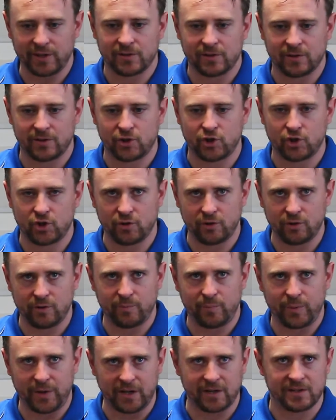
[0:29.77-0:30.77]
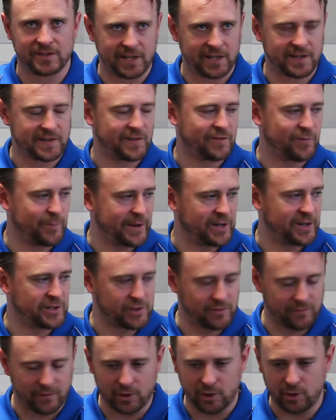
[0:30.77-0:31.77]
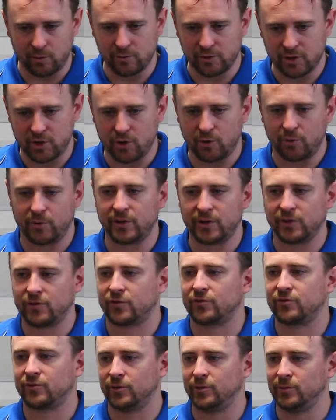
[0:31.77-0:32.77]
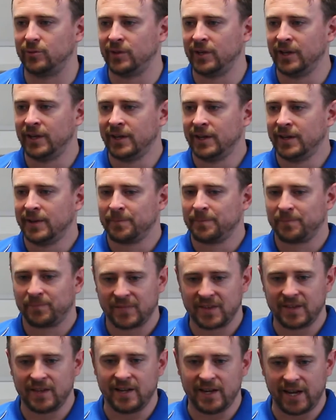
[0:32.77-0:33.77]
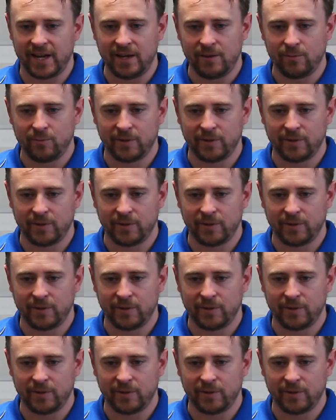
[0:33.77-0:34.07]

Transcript: So there shouldn't be excessive amounts of load going through the knee.